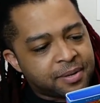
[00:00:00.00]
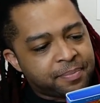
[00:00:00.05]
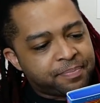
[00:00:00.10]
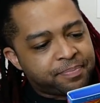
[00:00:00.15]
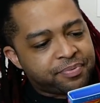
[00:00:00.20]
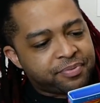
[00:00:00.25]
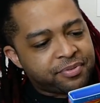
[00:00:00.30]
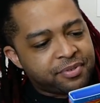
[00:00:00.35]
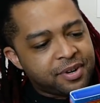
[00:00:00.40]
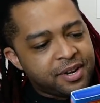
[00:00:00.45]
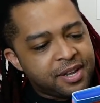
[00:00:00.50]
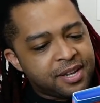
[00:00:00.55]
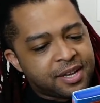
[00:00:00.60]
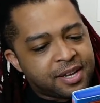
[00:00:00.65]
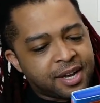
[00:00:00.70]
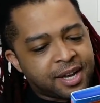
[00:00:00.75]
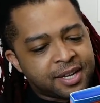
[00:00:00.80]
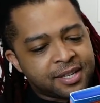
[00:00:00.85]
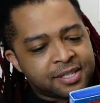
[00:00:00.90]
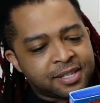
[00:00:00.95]
I'm pretty
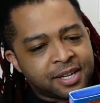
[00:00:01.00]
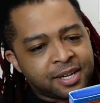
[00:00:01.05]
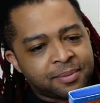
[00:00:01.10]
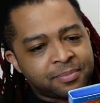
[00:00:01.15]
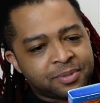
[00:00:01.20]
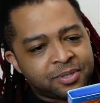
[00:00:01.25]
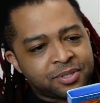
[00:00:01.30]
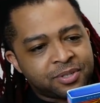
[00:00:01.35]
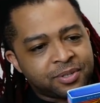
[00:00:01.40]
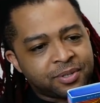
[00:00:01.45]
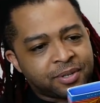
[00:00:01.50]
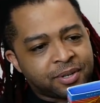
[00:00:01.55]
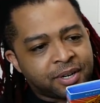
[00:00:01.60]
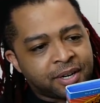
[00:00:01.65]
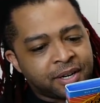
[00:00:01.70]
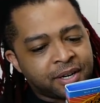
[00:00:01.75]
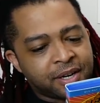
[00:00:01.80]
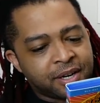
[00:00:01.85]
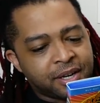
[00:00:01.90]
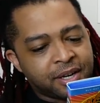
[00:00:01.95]
goddamn
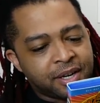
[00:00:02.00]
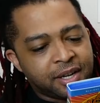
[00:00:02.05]
sure